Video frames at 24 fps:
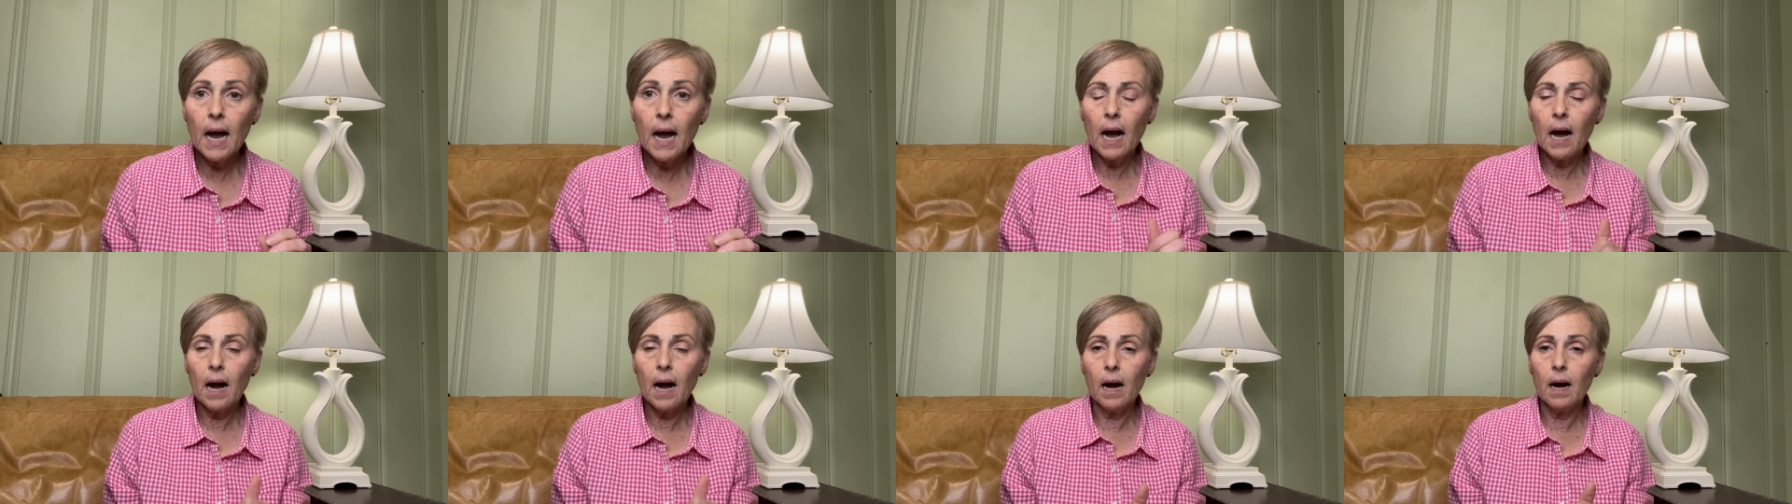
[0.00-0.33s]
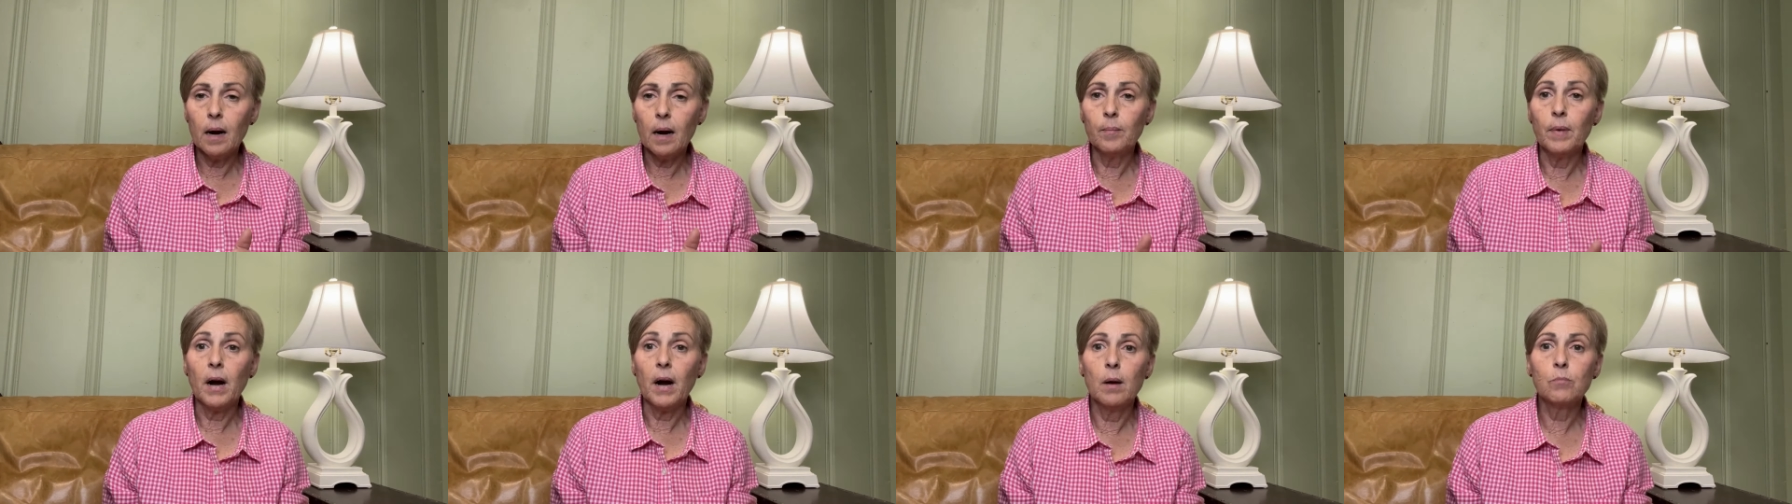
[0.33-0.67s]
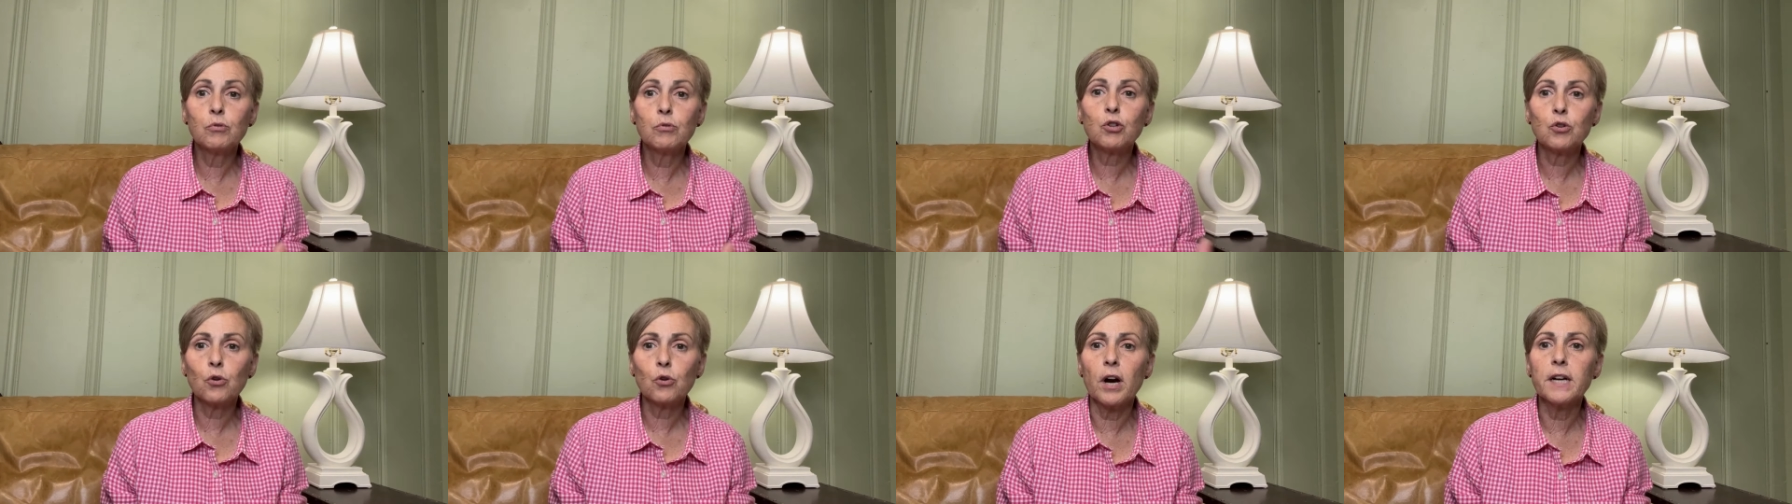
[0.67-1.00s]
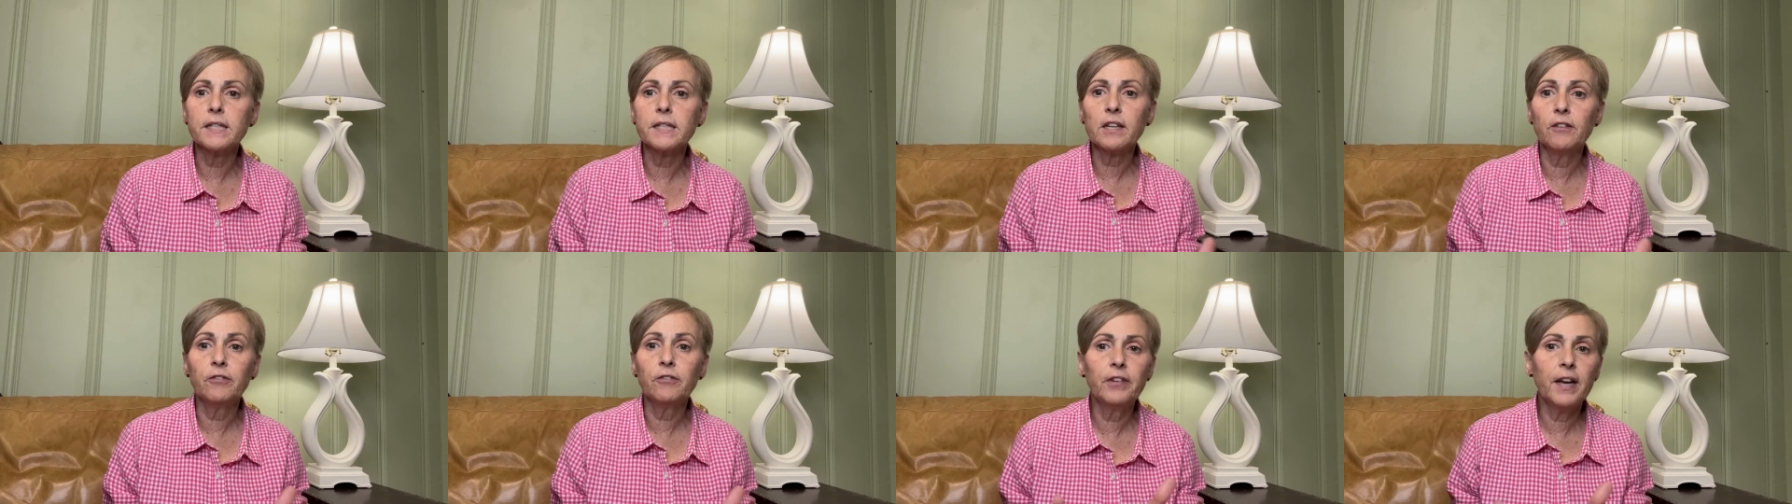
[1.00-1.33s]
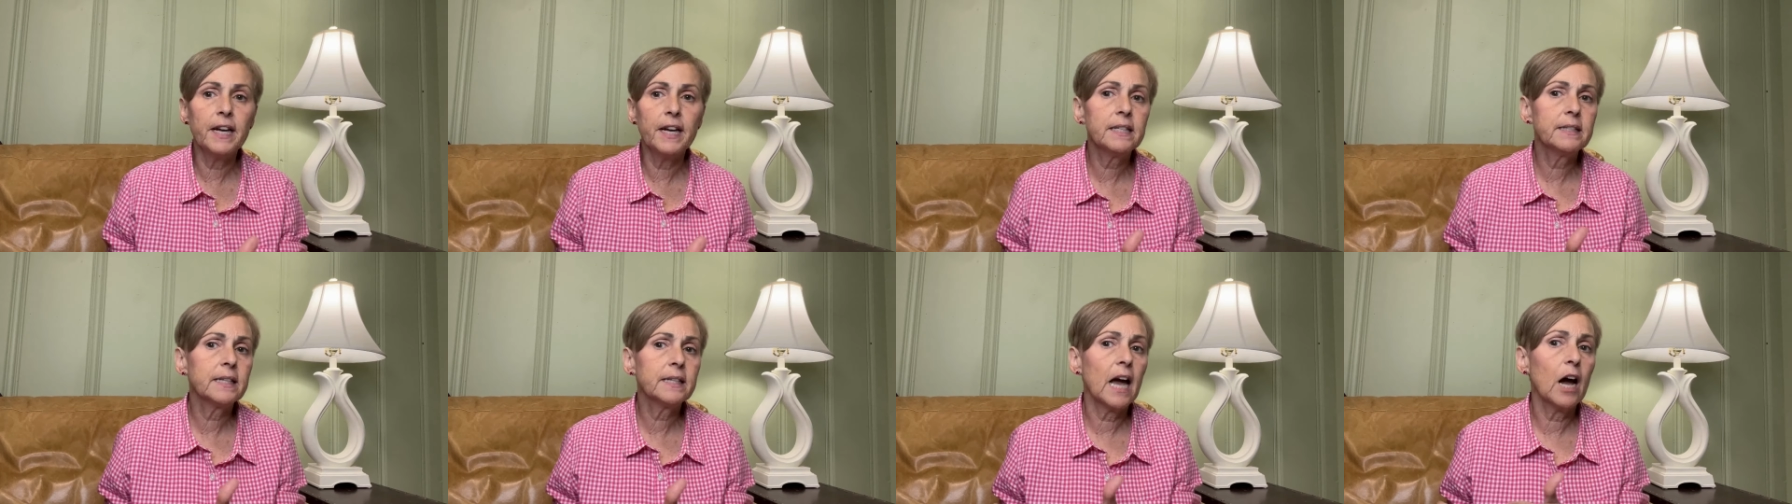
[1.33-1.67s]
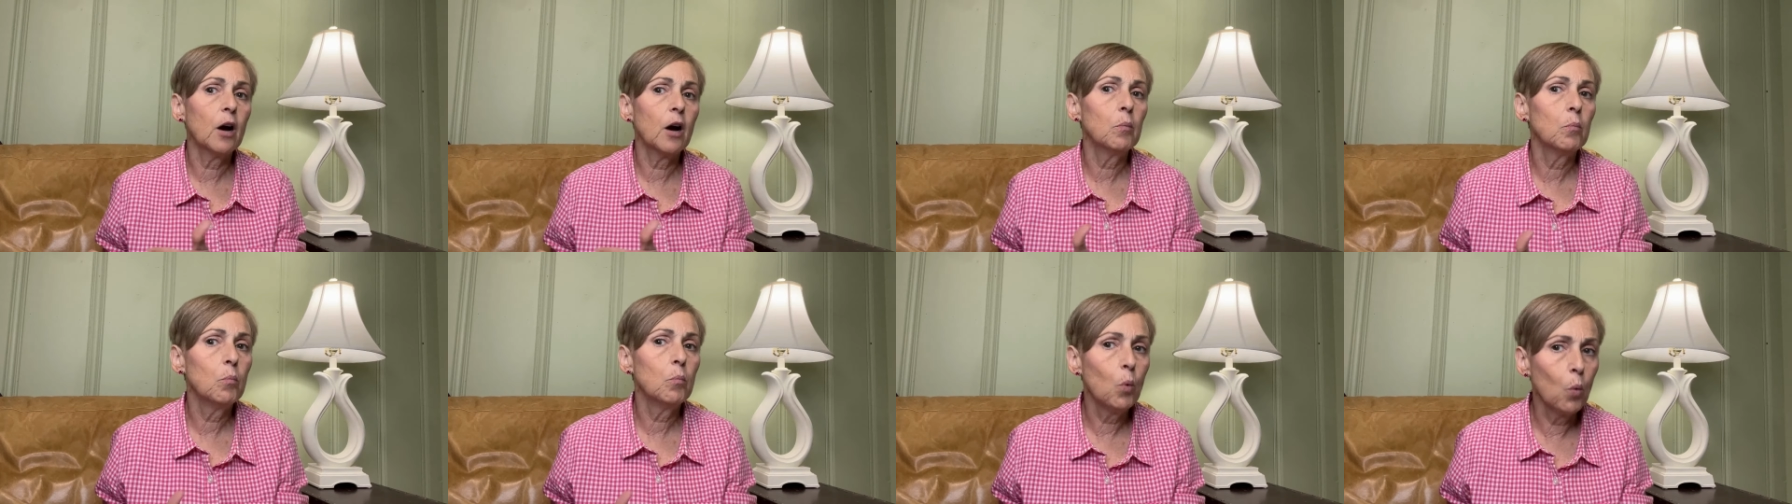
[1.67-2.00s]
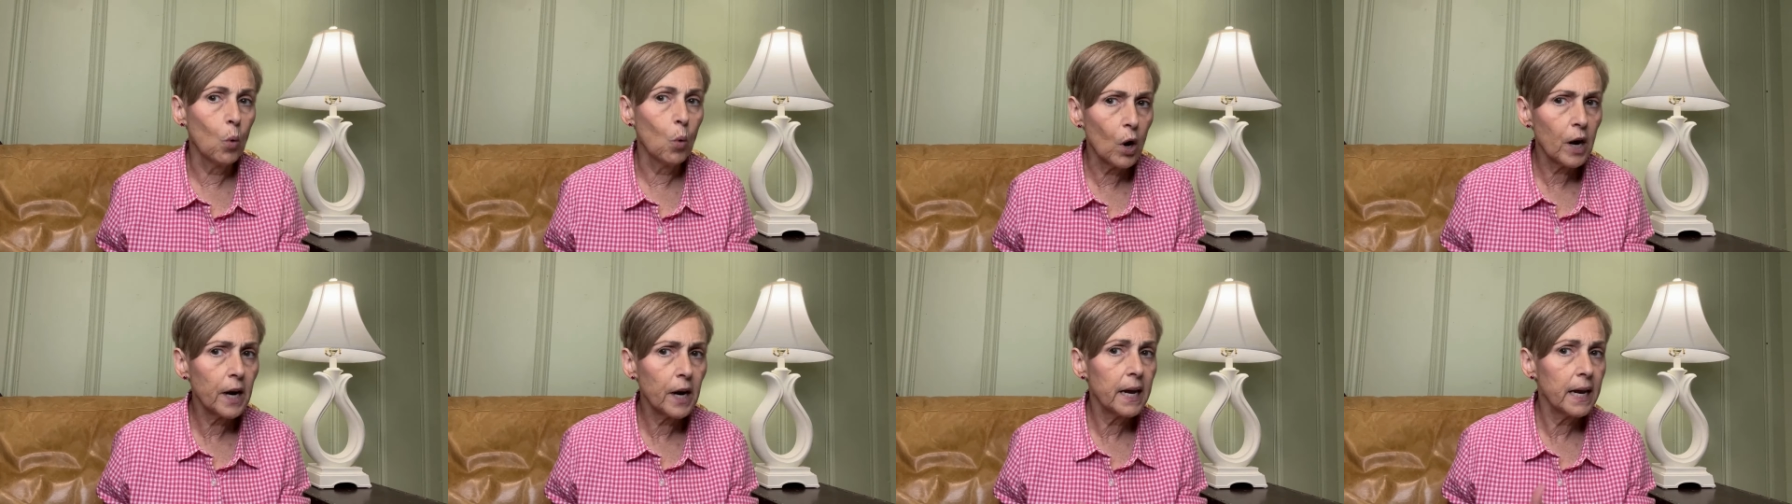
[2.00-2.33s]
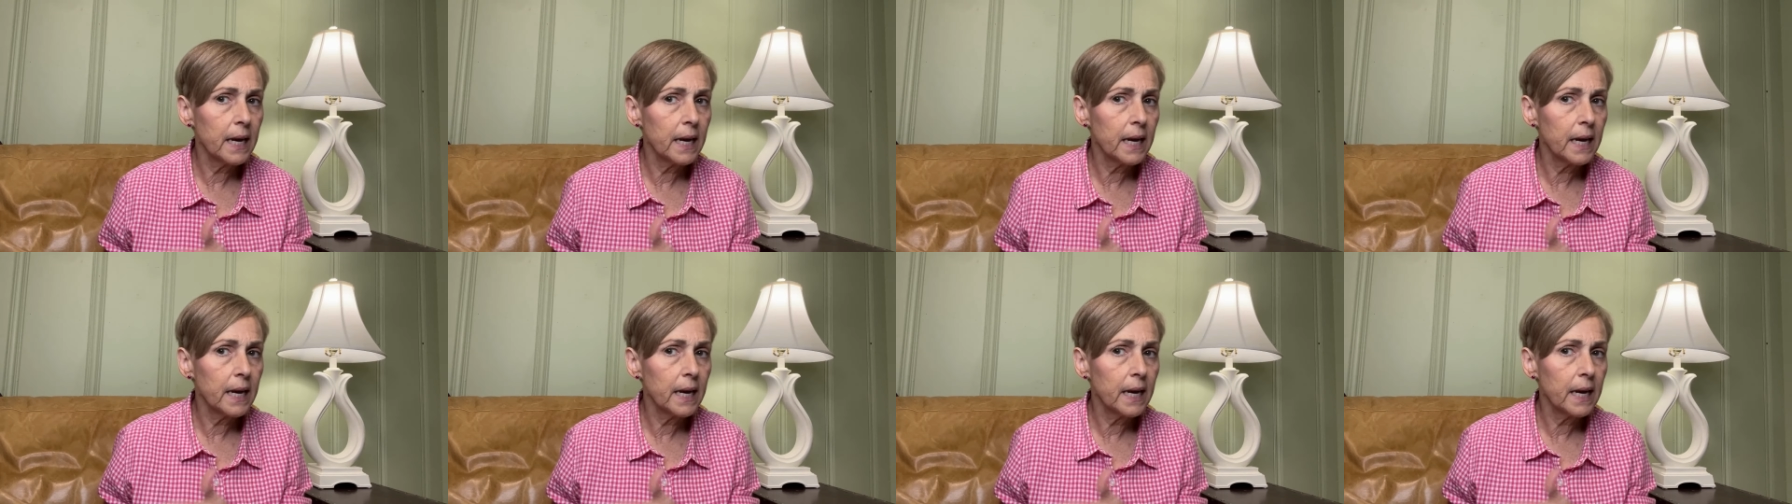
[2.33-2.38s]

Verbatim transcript: Um, I'm sure as it fades out more,